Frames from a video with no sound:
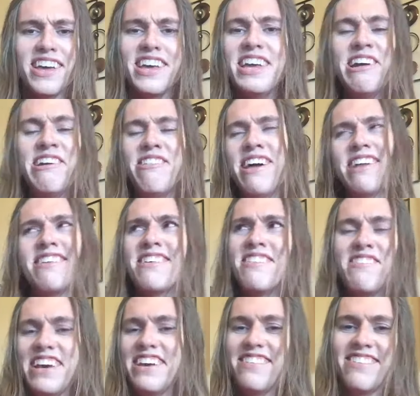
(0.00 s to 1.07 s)
That doesn't
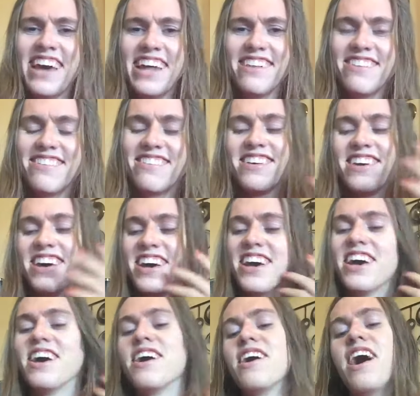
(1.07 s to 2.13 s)
make sense.
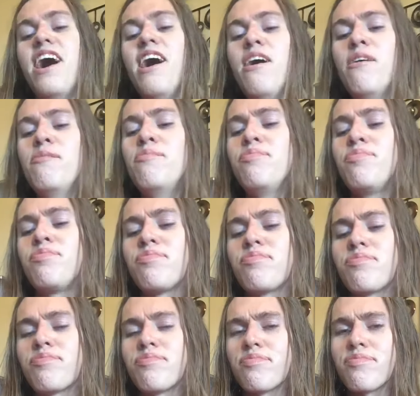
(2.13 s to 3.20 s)
And
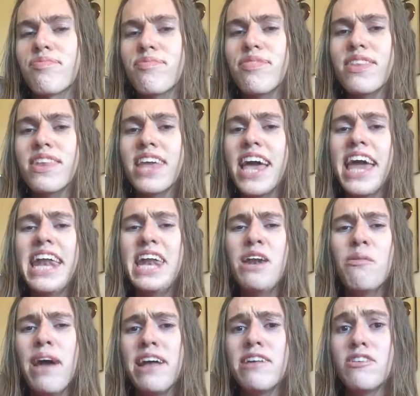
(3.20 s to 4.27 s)
in a
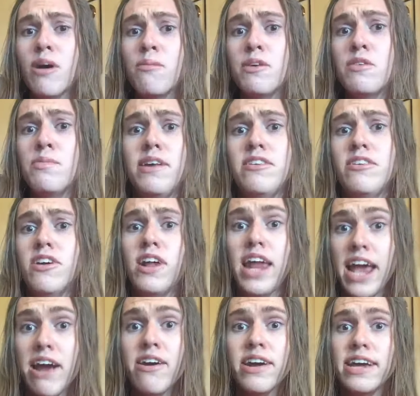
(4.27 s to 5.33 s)
way, it's almost based on
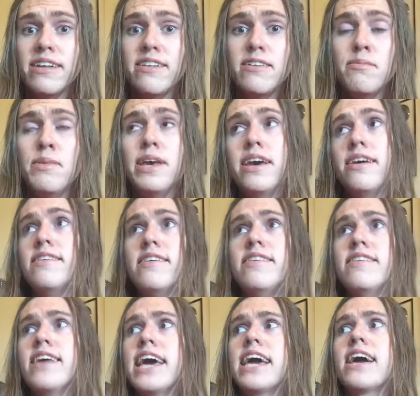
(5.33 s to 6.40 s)
arrogance, because
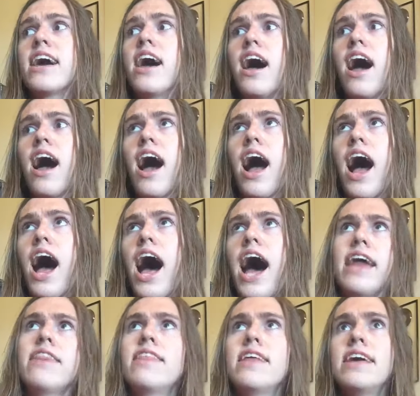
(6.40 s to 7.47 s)
it's like,
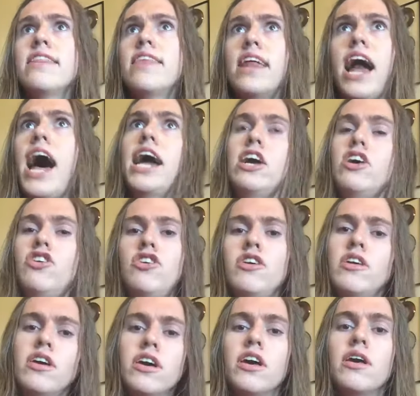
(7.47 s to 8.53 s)
I think that I
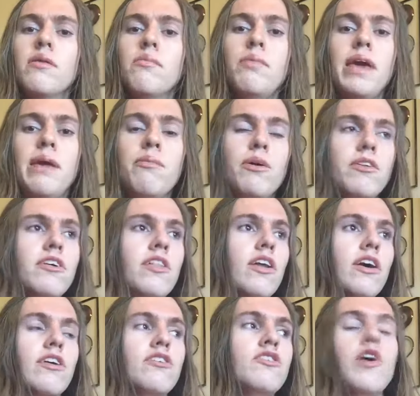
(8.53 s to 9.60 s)
should be able to
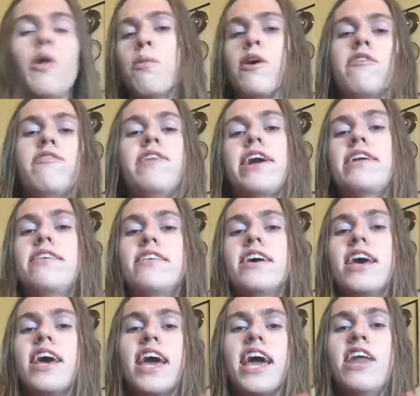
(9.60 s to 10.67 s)
look so perfect
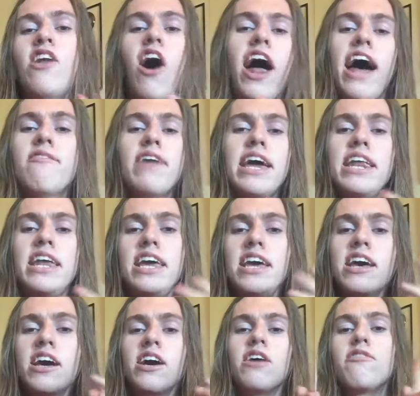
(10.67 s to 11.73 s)
and not have
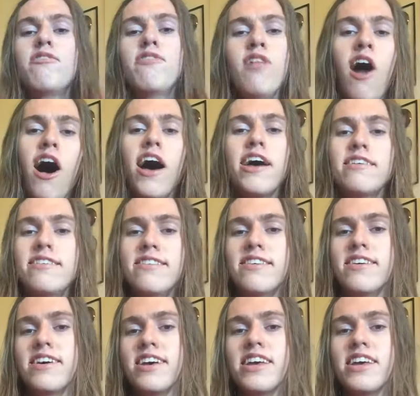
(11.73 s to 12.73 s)
any flaws,